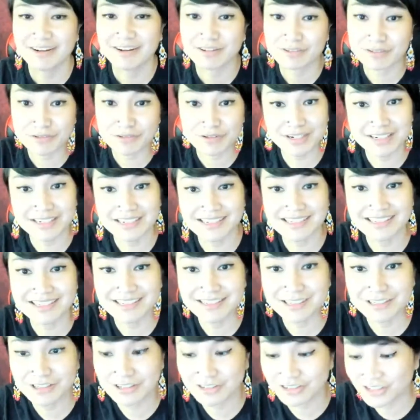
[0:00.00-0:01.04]
read
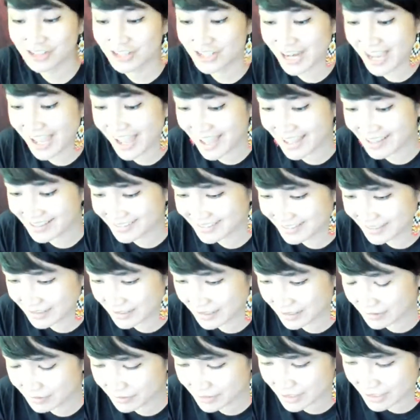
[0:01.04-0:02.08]
your chat
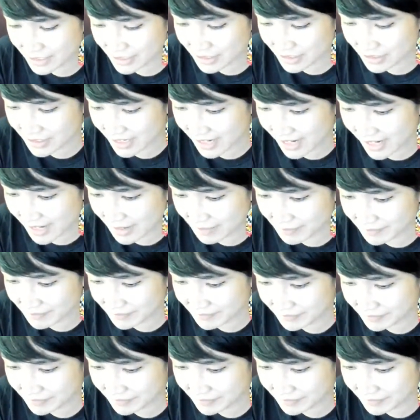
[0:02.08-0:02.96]
and read your name.